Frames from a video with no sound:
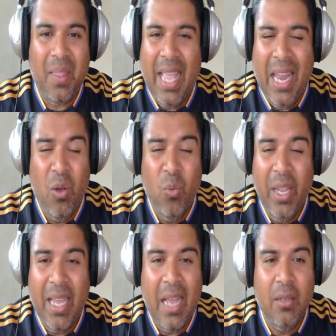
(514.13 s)
And on
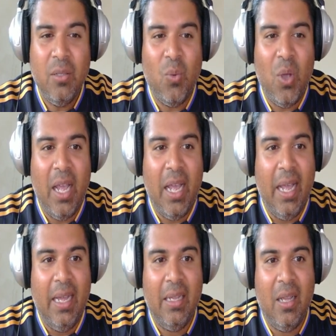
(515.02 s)
weekends
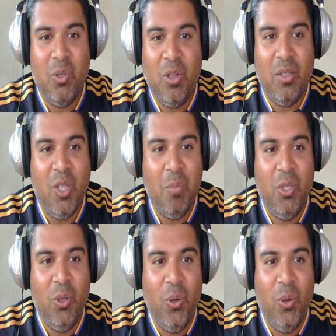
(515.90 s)
where sort of the top
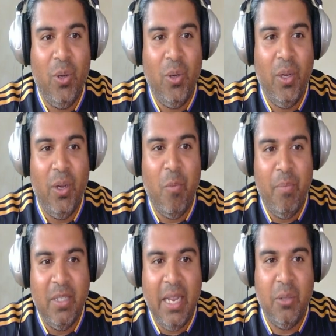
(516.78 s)
two,
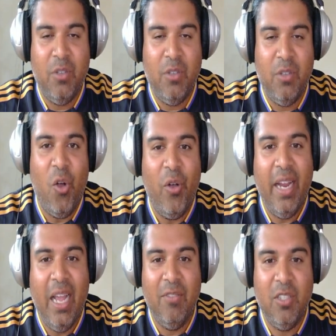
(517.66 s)
Mercedes or Ferrari
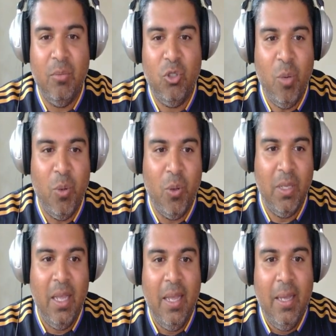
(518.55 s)
have some troubles,
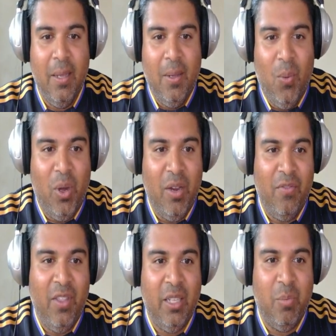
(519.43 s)
one
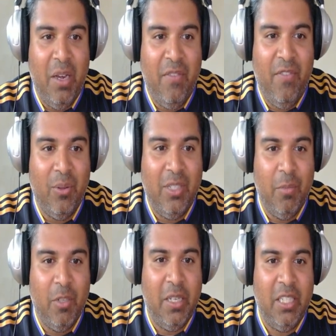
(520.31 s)
of these midfield
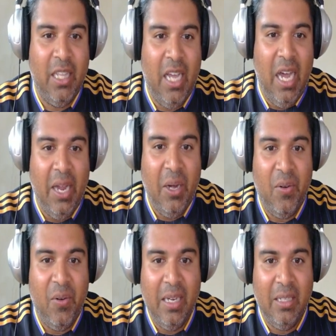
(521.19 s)
teams, especially the higher
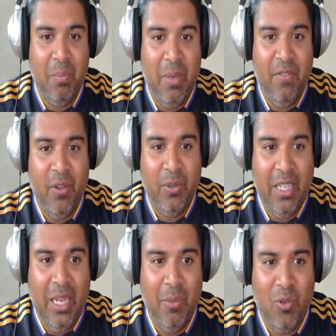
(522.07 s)
ranked midfield
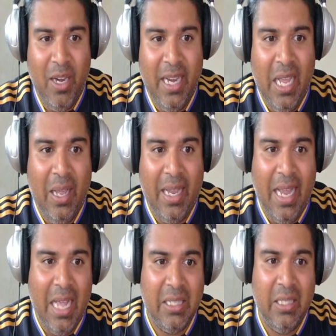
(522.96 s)
teams right now, like an
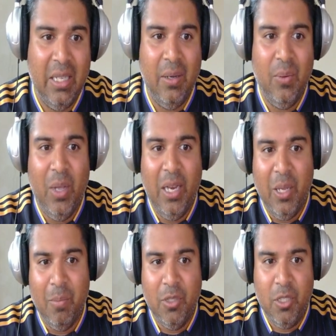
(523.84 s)
Aston,
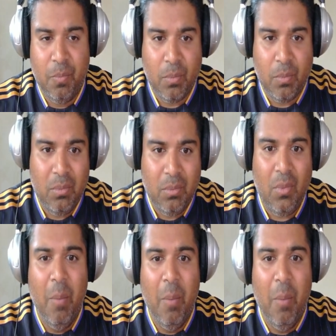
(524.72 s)
Williams,
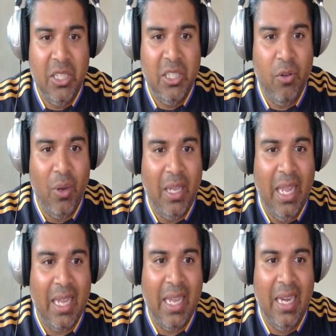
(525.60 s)
potentially throw a
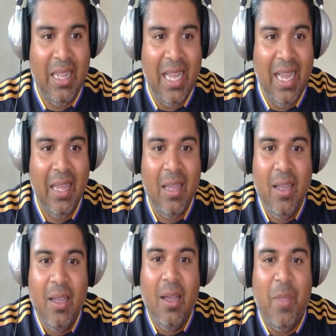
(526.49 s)
Kick in there,
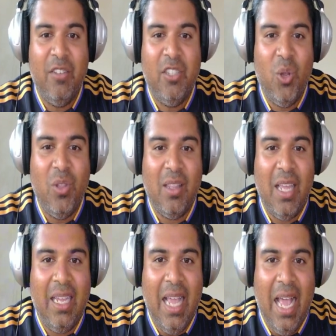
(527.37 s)
they've shown that
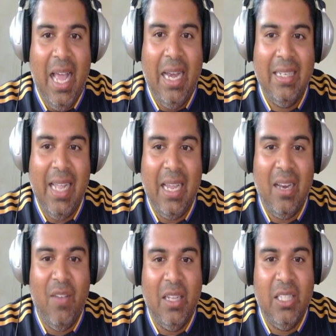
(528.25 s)
they can take
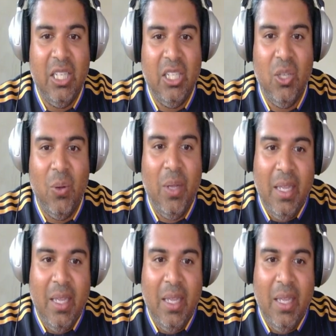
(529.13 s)
advantage. So